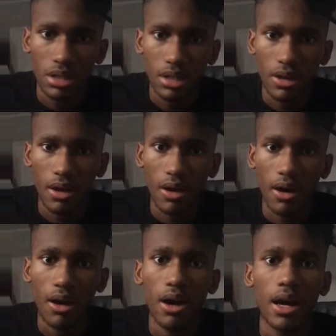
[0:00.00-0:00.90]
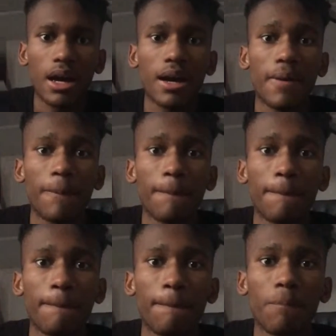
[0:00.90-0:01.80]

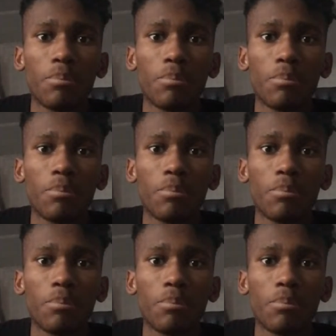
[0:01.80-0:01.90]
(silence)